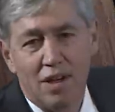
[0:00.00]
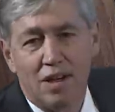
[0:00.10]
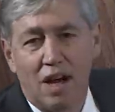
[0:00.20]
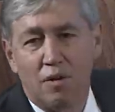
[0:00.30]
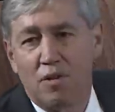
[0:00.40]

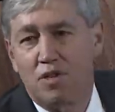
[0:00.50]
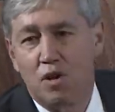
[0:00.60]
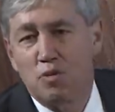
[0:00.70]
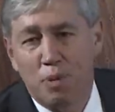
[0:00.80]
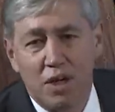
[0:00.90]
Now,
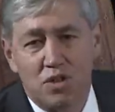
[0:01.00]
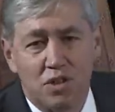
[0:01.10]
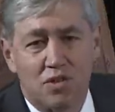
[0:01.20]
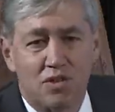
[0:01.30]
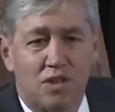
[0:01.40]
those
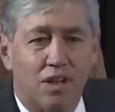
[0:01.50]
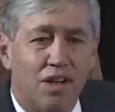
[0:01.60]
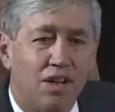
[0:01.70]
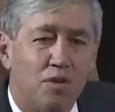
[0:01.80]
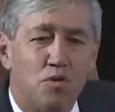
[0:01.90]
patients
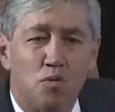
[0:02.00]
uh,